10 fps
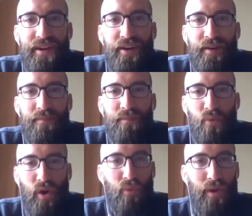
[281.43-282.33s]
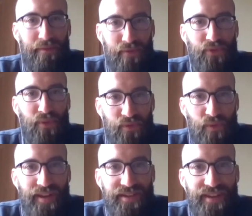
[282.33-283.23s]
We're all running for Swift
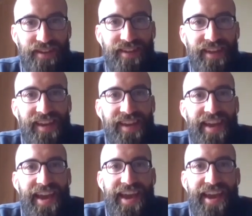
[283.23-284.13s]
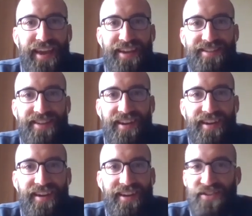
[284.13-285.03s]
Racing, and
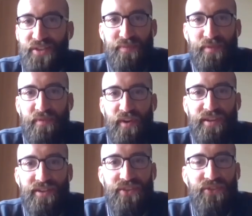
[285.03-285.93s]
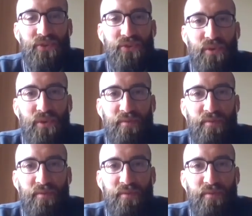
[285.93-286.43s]
it's just been fun to just sort of